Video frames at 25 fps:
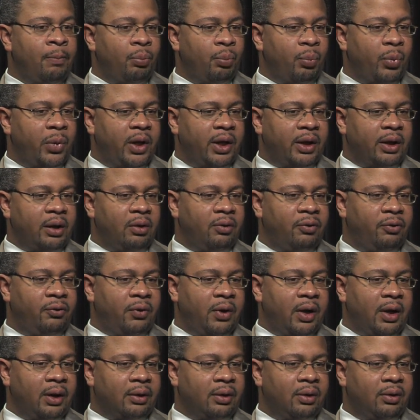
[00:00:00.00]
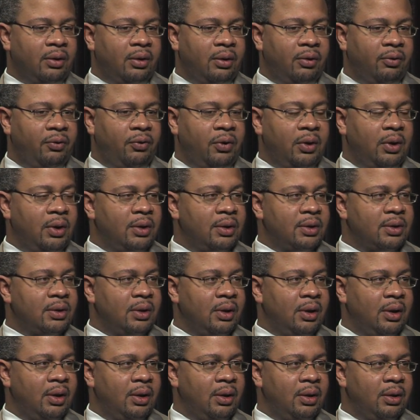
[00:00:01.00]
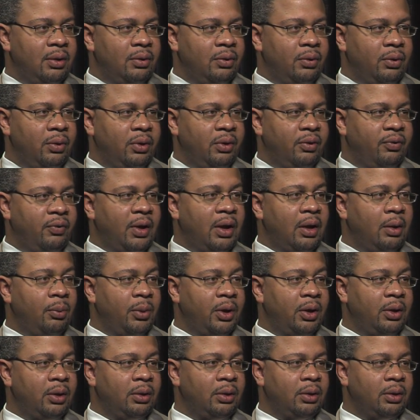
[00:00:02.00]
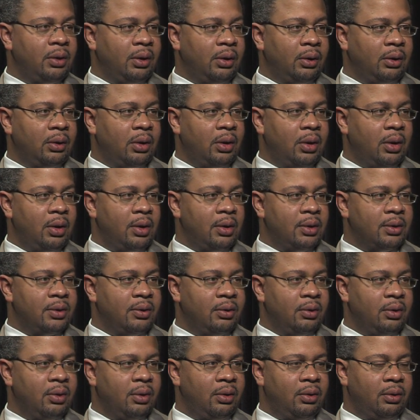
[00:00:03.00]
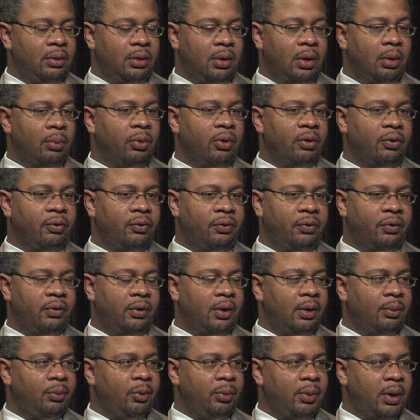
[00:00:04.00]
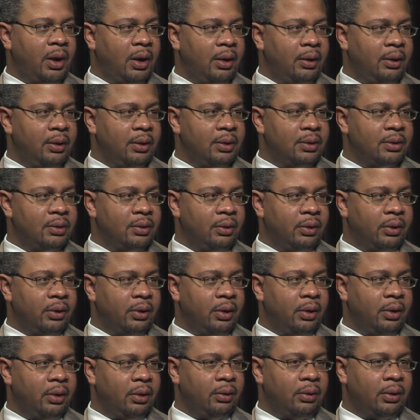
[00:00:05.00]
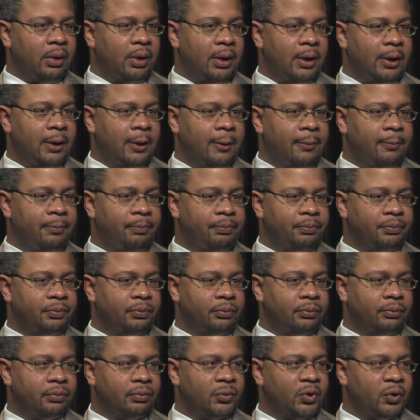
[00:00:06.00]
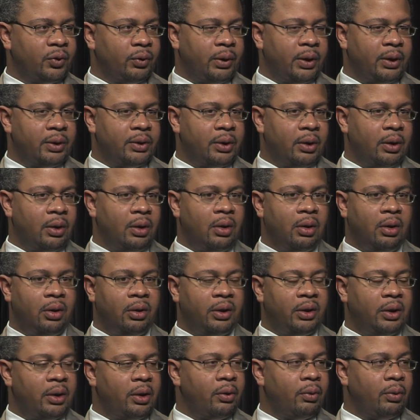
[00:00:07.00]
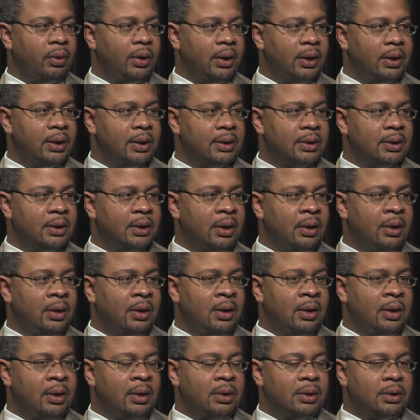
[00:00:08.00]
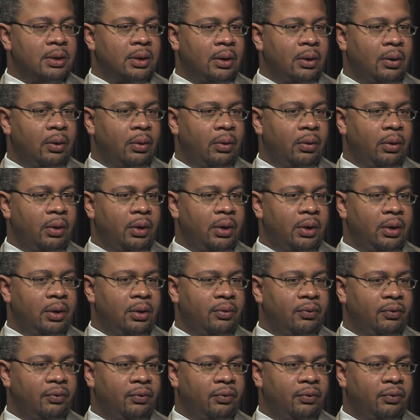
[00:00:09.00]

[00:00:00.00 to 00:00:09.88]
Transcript: But it can affect the fetus during development and cause a number of abnormalities to occur related to the heart and otherwise. So in